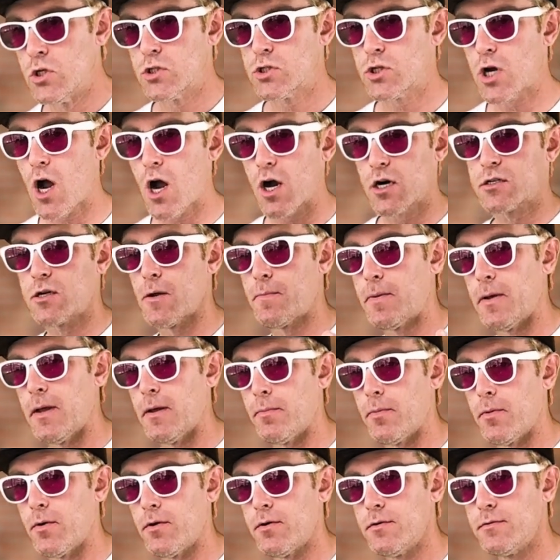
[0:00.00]
Talk to
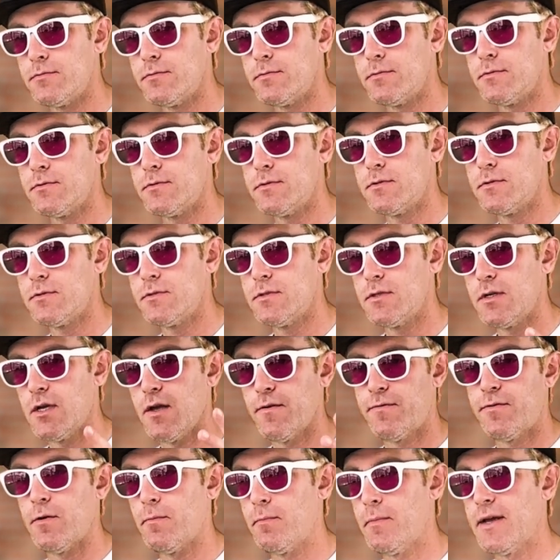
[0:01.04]
people.
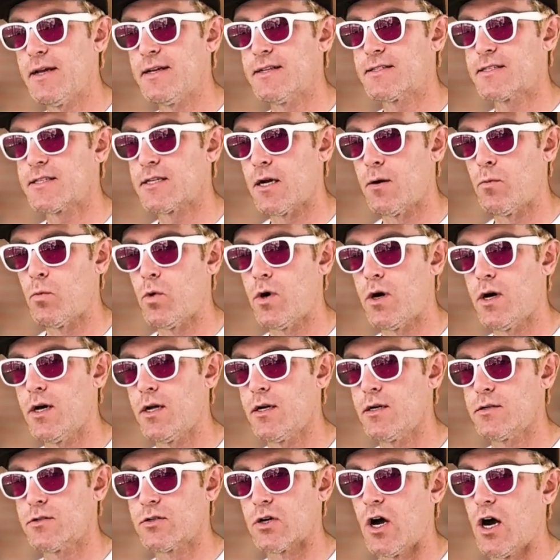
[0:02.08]
If you meet
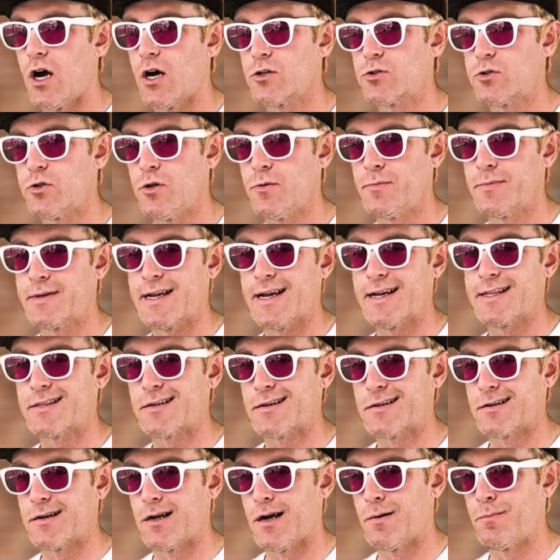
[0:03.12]
someone, talk to them, get
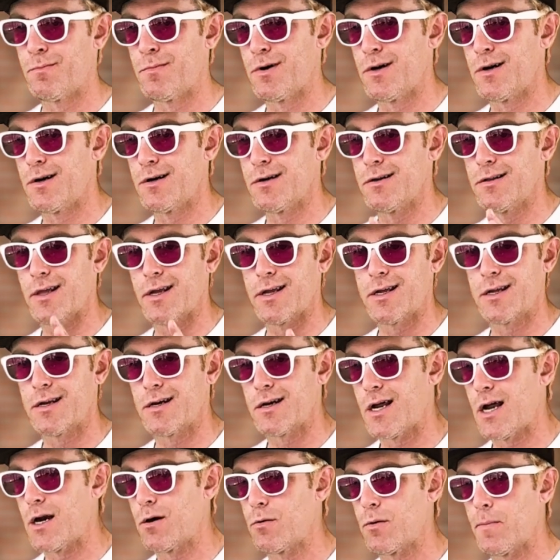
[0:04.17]
their number. They
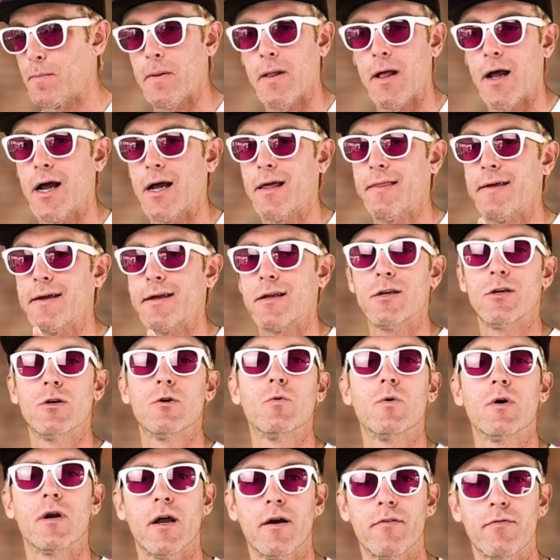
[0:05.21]
cannot reply, they can do
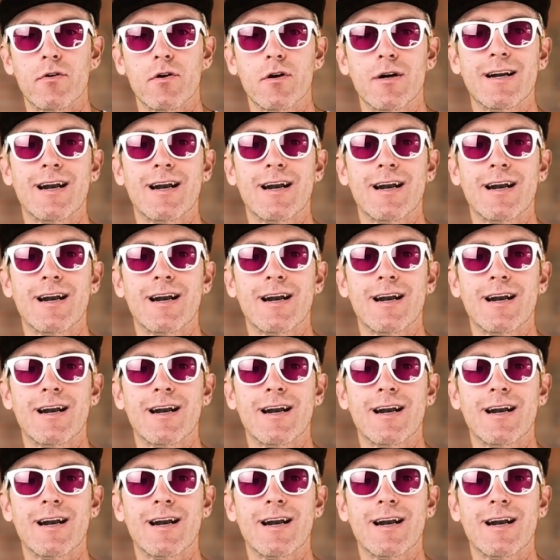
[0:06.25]
whatever.